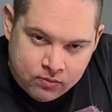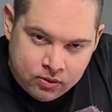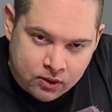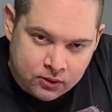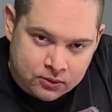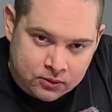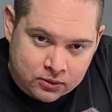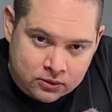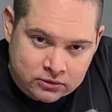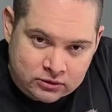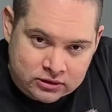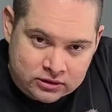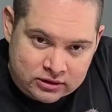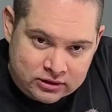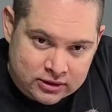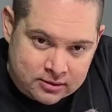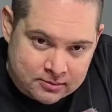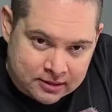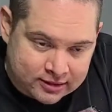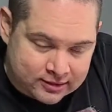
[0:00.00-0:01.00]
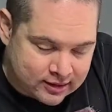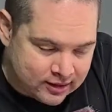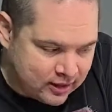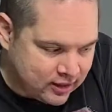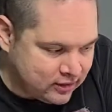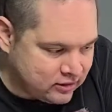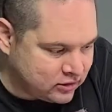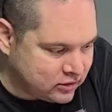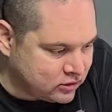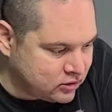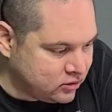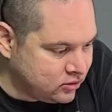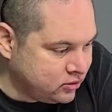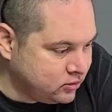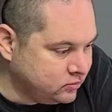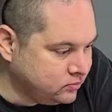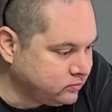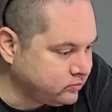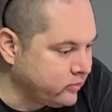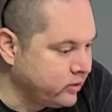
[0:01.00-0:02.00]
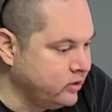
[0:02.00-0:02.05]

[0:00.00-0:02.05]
of course the thing about Kali's too